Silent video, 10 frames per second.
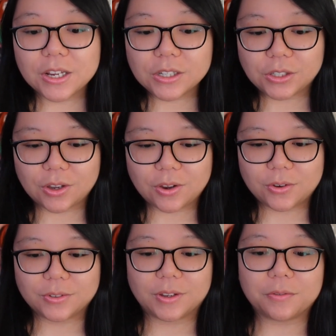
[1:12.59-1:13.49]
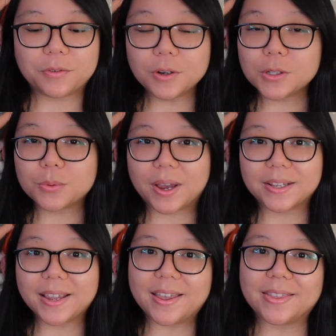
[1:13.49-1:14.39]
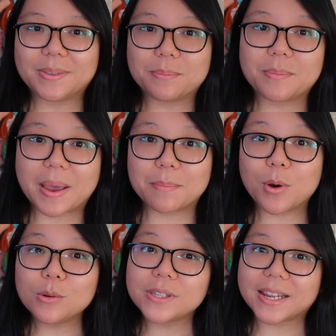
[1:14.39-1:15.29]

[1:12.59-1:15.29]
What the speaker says: So the first one and my most